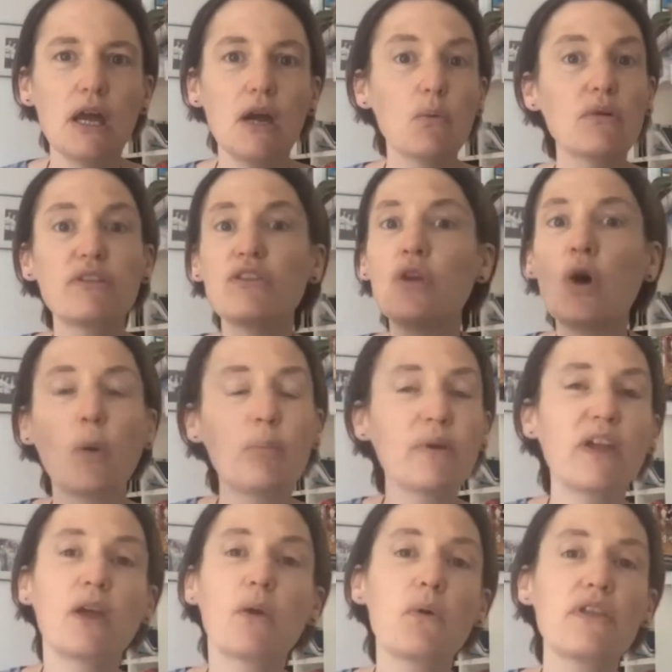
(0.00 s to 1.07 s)
with not
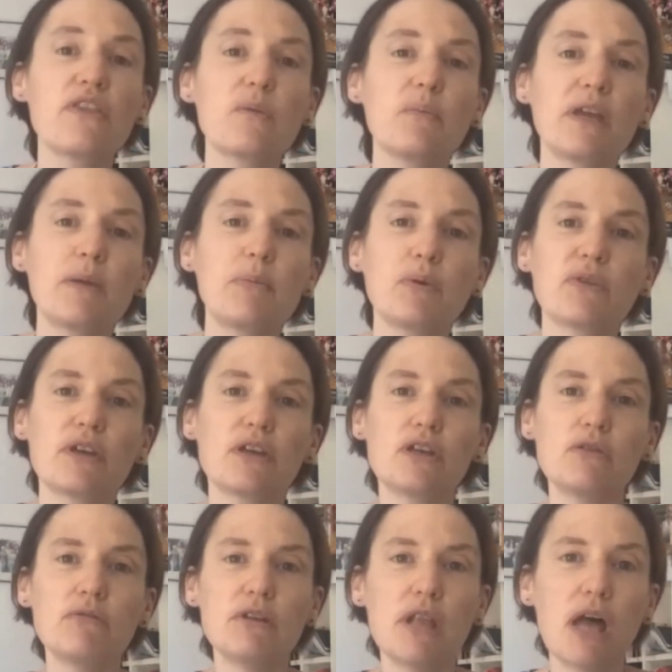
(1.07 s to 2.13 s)
being with the people that
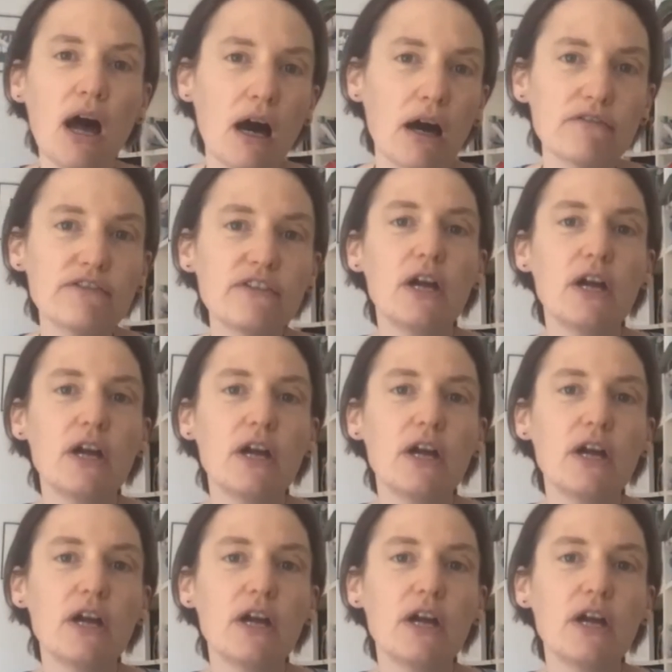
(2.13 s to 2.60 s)
you love,